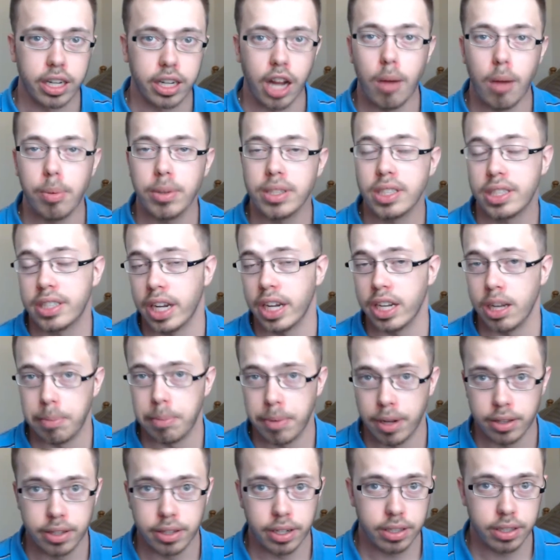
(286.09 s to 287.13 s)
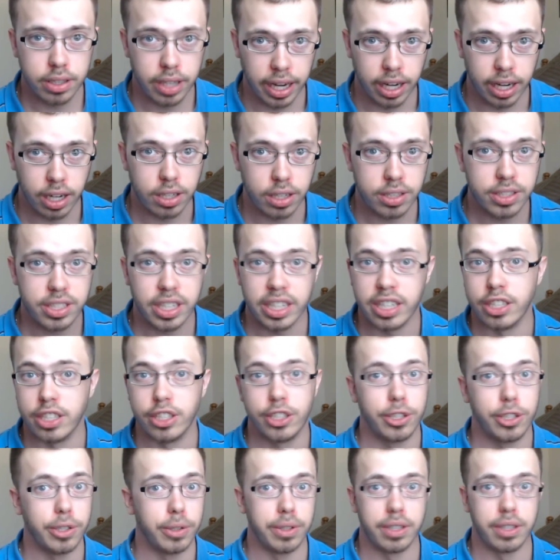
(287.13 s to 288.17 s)
Goblins tend to build their lairs
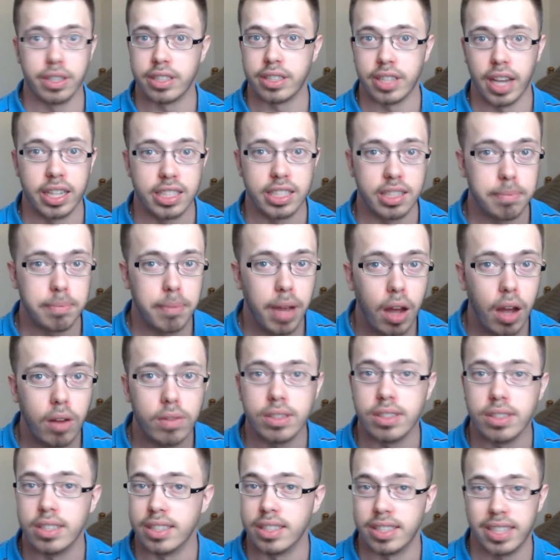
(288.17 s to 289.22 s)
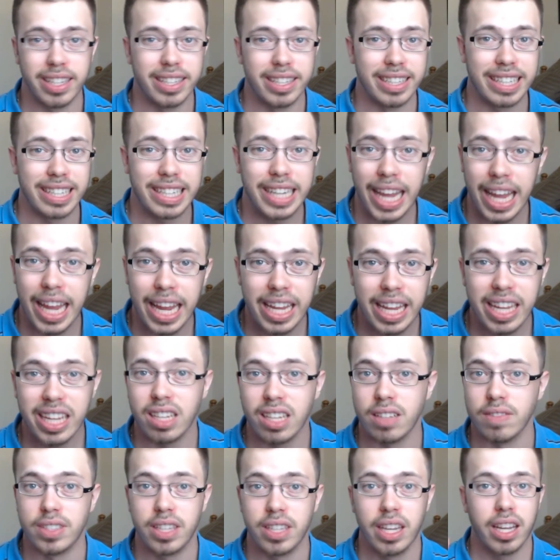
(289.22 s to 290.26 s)
into the sides of mountains, into
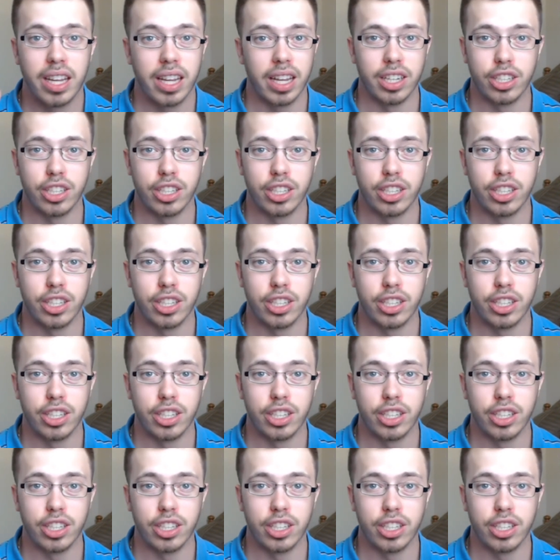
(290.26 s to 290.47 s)
caves,